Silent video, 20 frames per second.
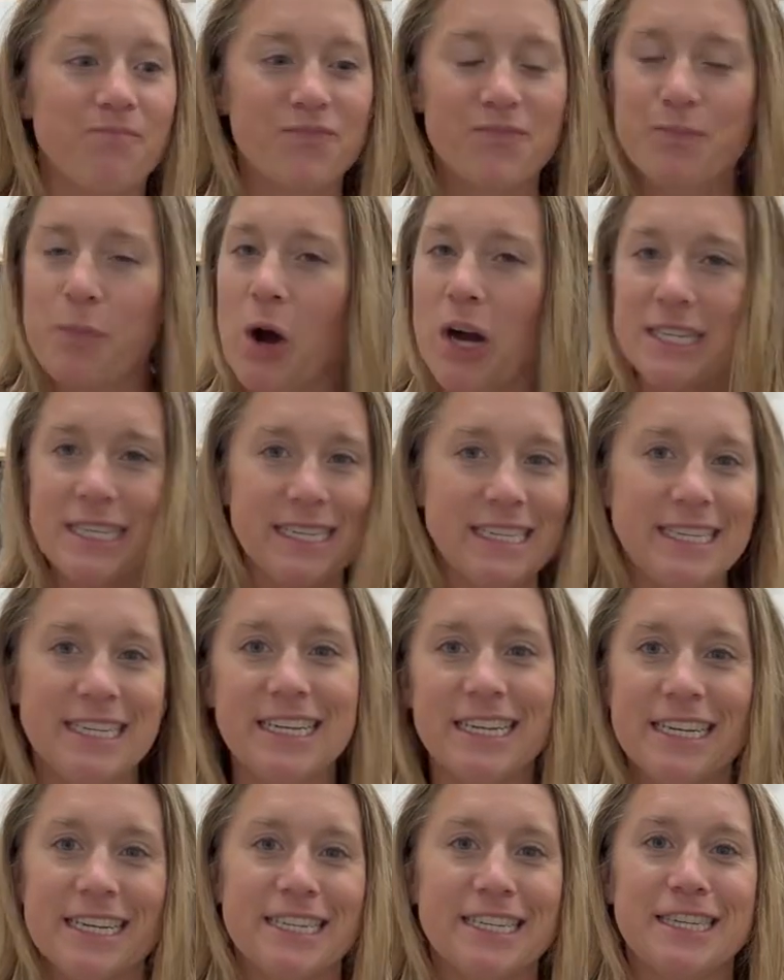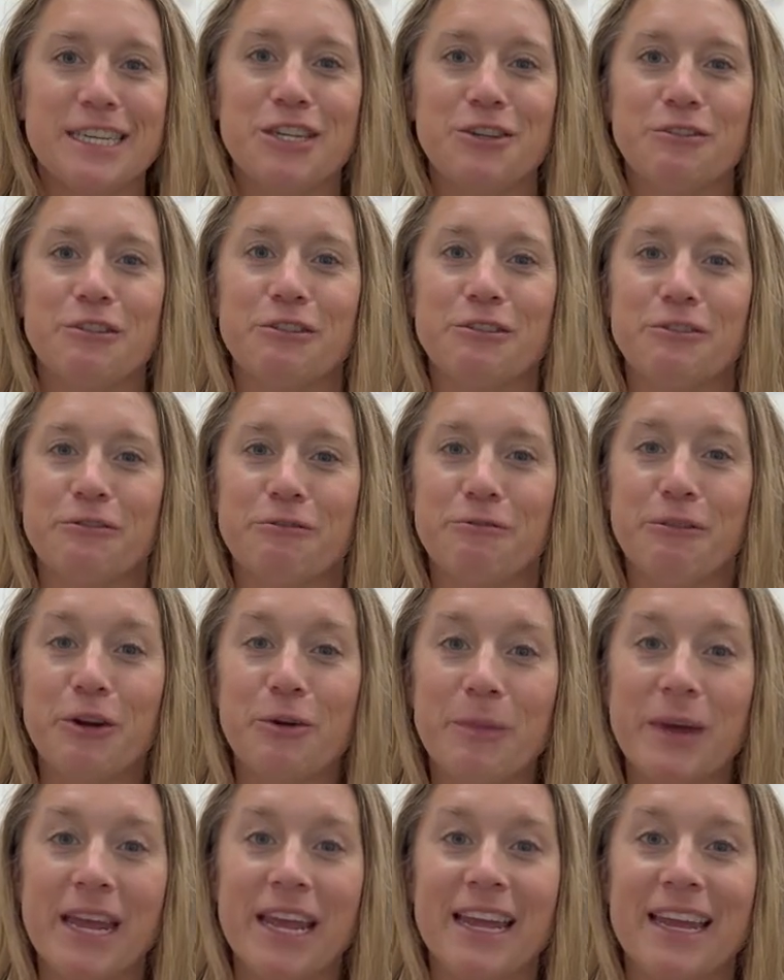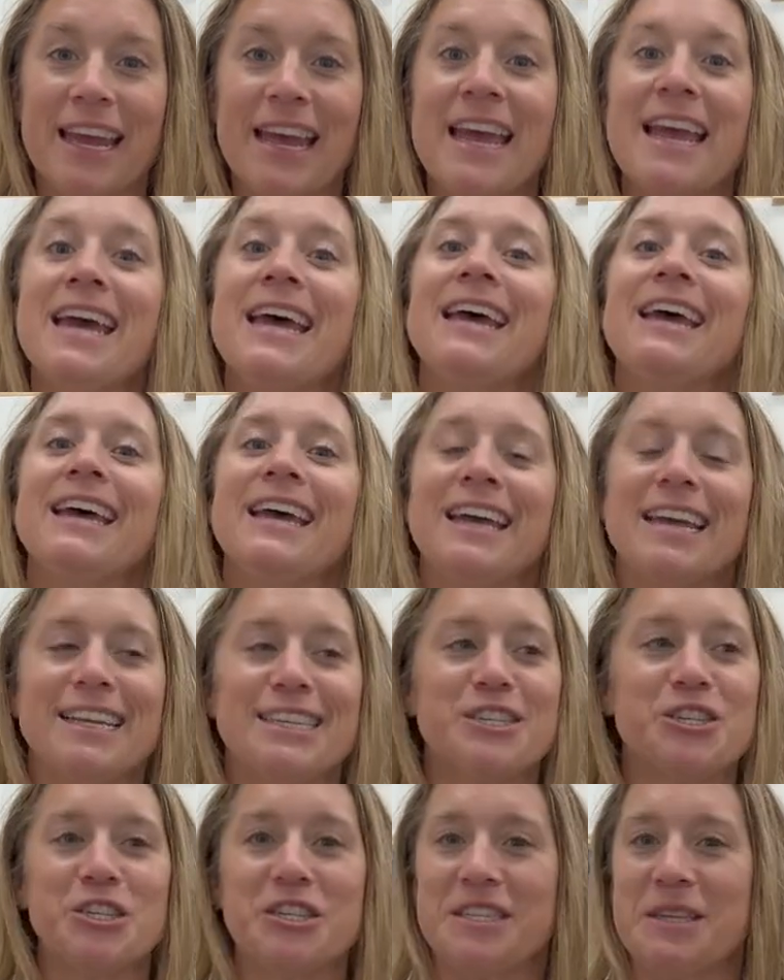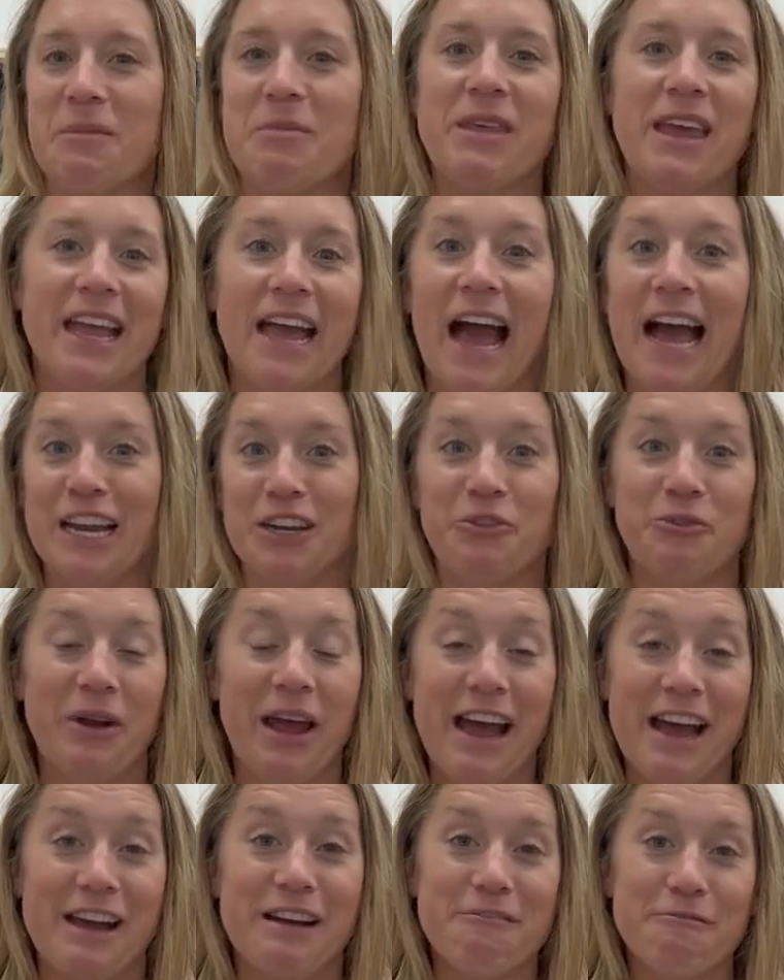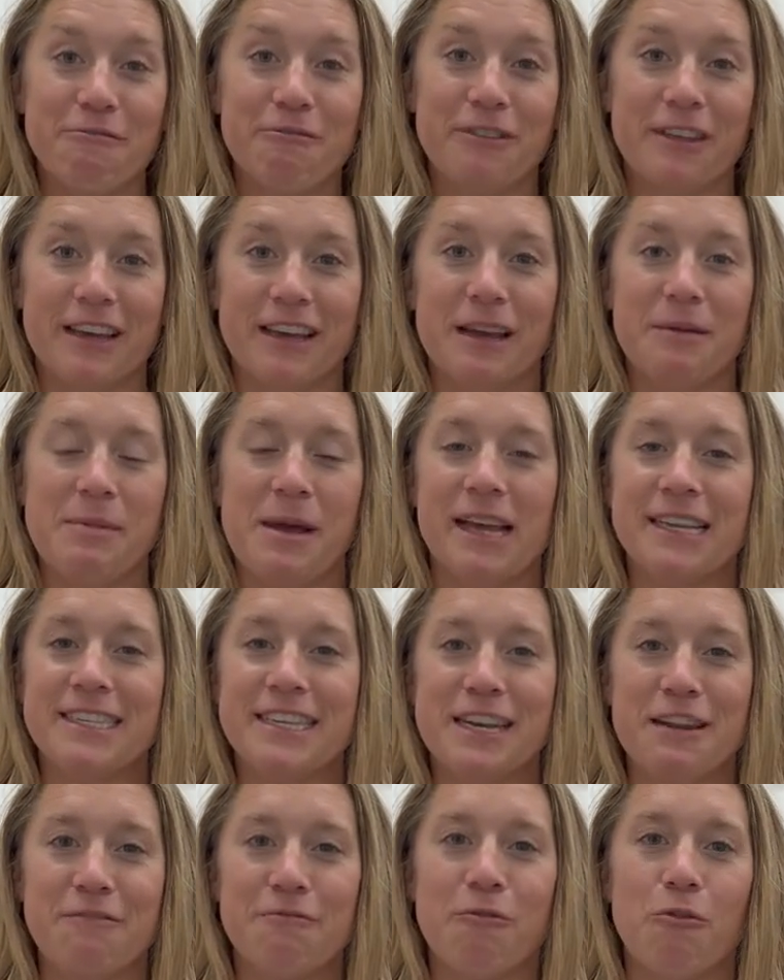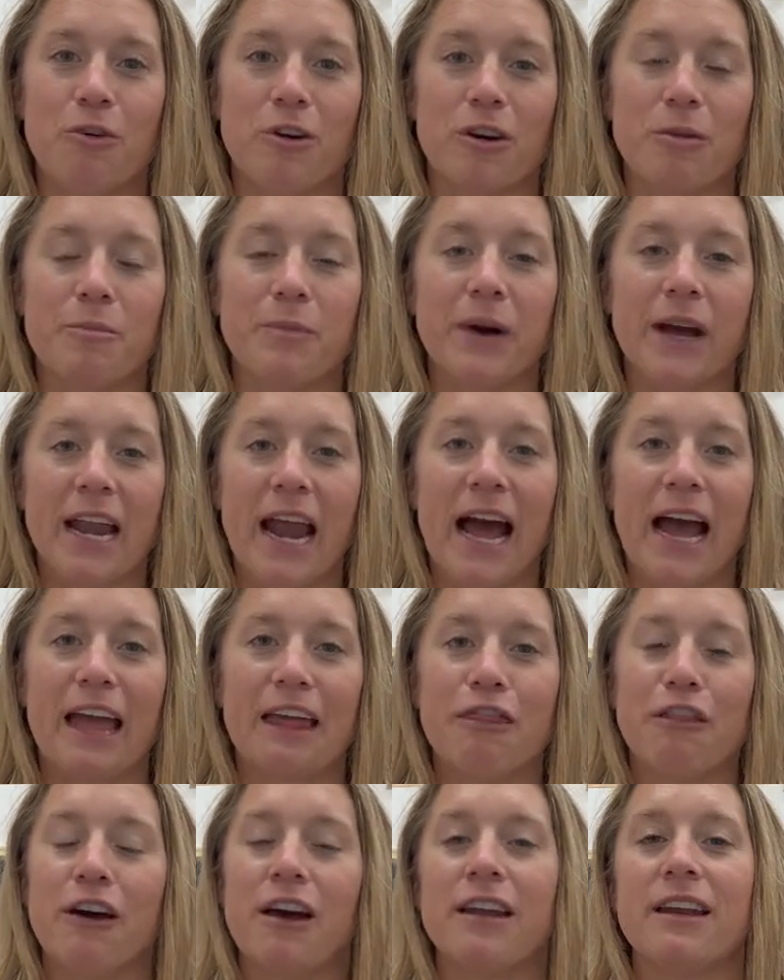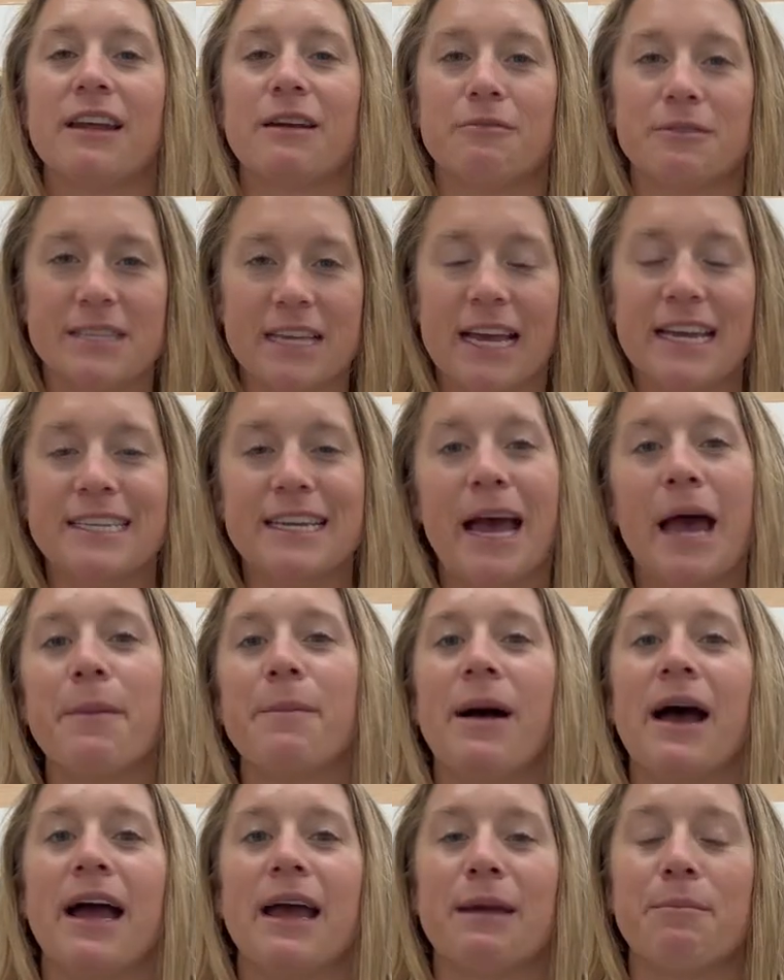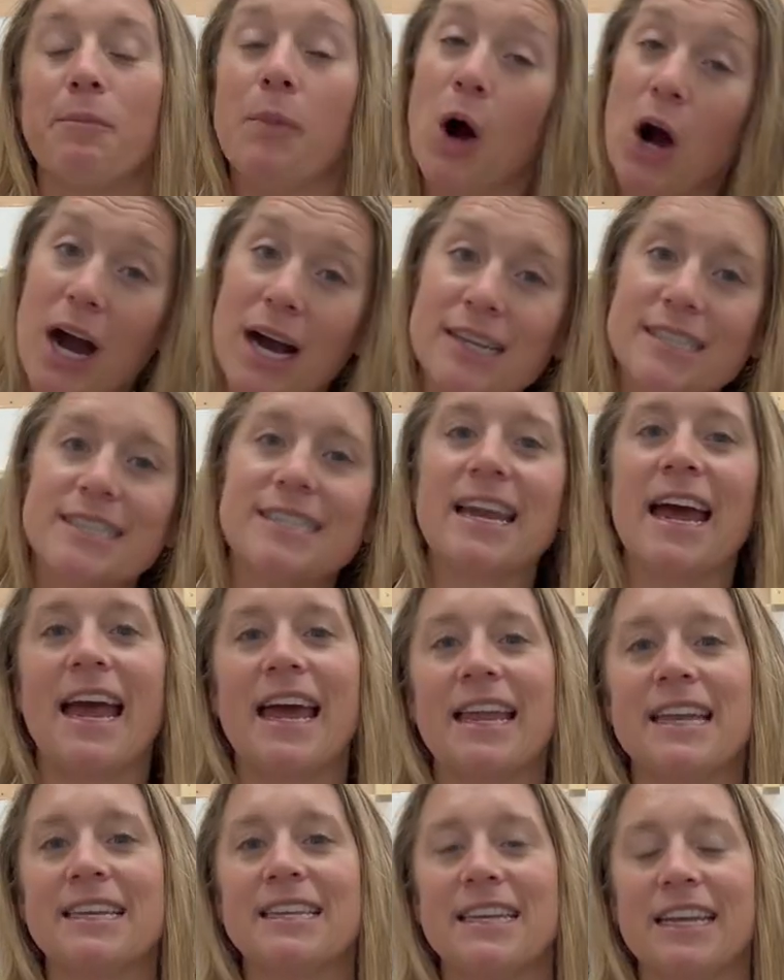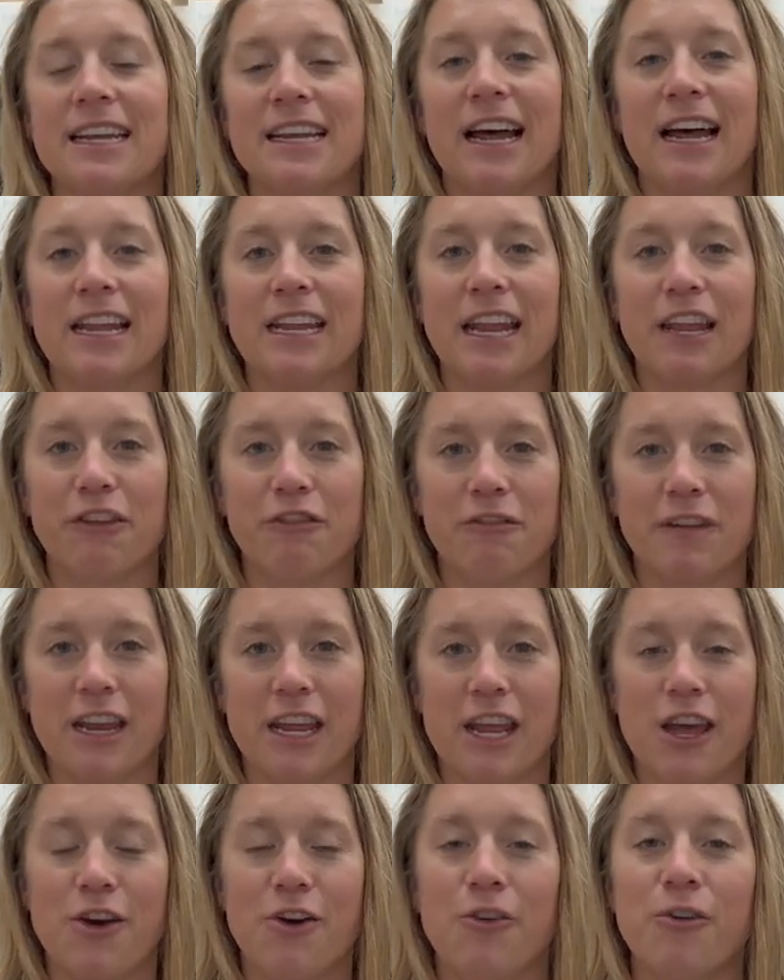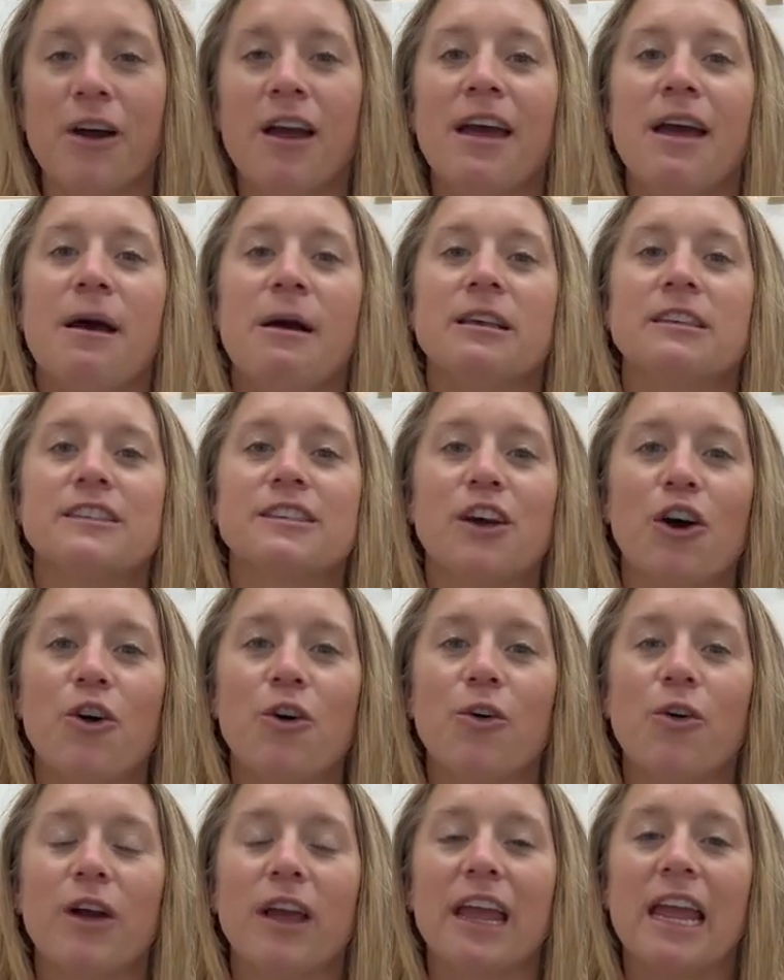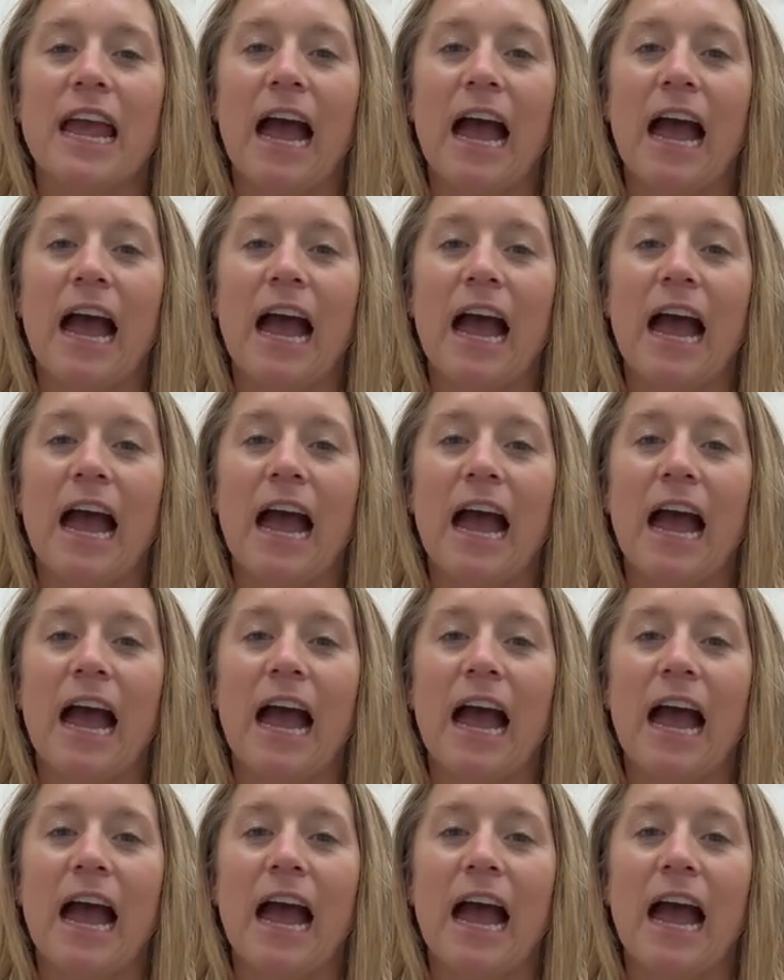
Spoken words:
pausing to do filming is just something I don't have the capacity for, but I thought it was high time I paused and did another video. So